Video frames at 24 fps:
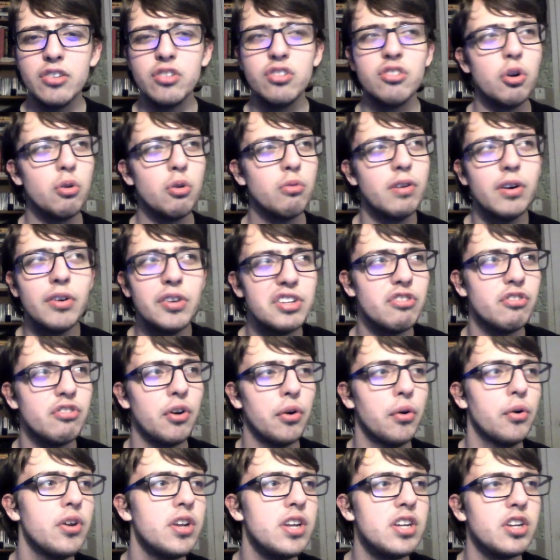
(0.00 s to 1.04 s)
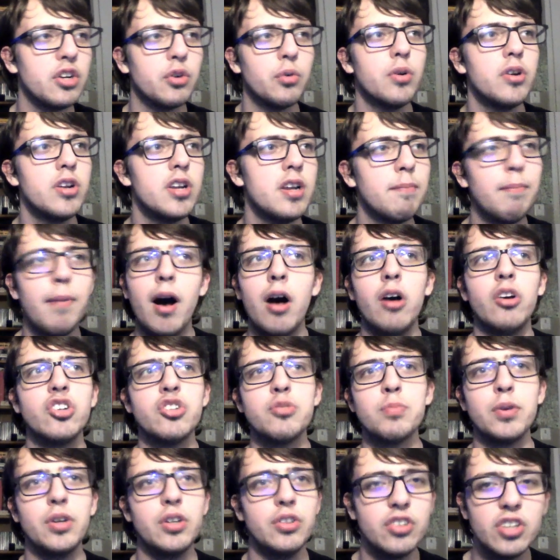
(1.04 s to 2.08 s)
It's still very dirty and gritty and
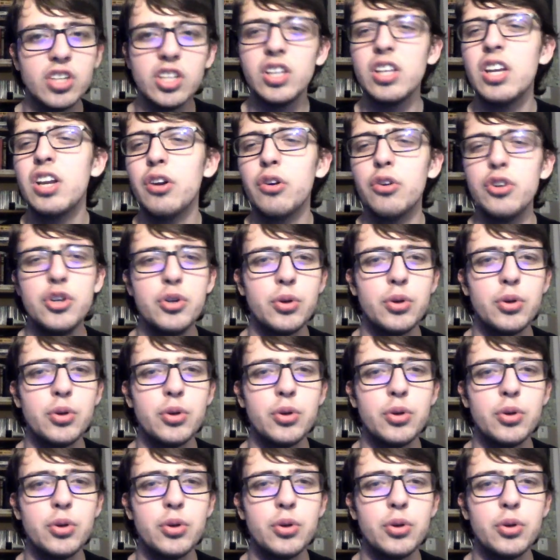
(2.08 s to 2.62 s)
polished, but it's clear.